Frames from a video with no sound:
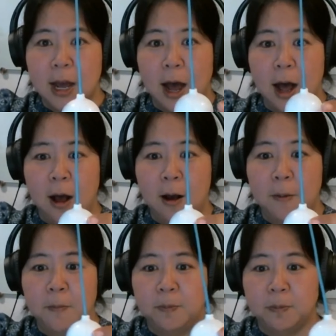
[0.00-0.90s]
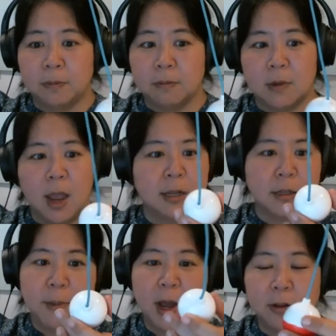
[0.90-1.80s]
It has
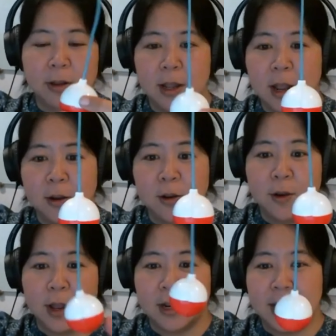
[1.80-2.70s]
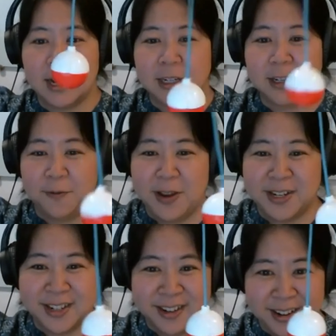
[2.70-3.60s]
a magnet and you can catch the
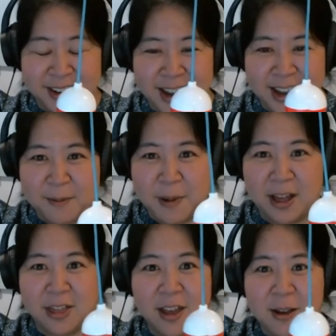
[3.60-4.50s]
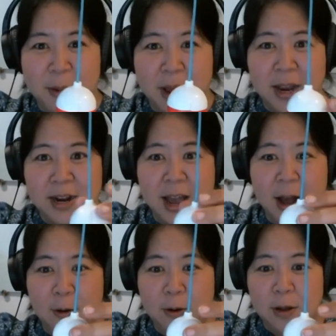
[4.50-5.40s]
fish in a bath. But
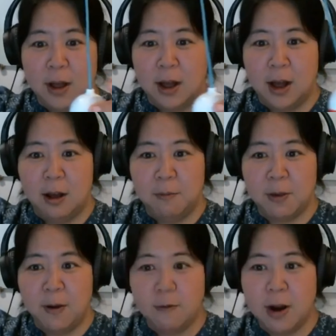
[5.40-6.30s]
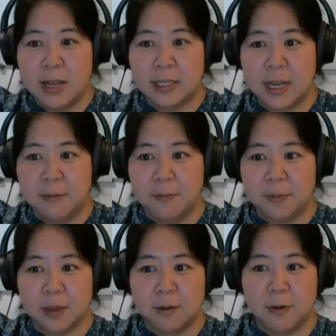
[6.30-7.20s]
anyhow, if I raise it,
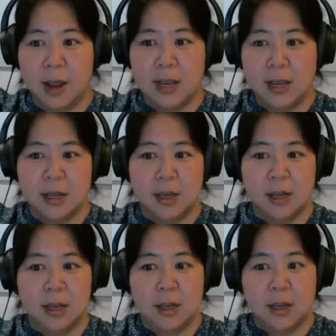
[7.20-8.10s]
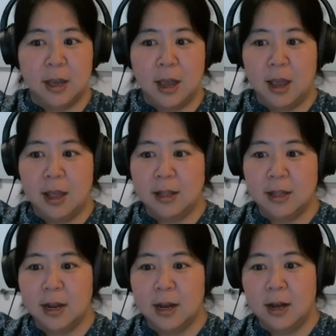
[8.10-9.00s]
right, and
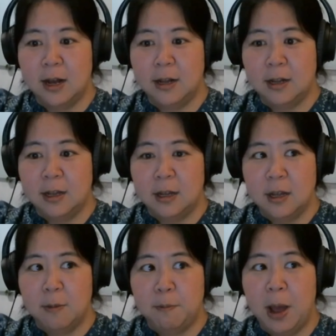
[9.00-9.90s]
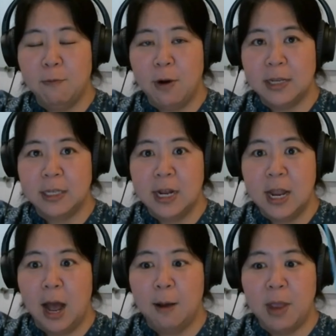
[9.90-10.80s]
by raising
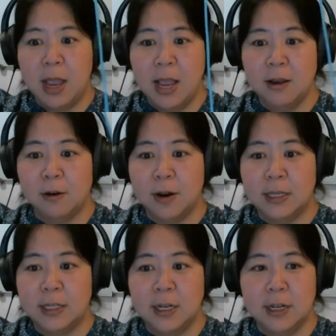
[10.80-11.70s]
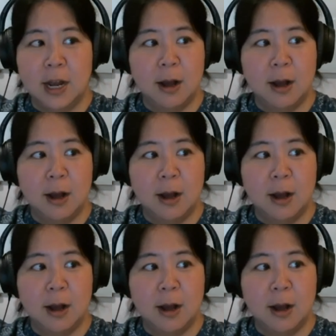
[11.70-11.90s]
it, I'm increasing,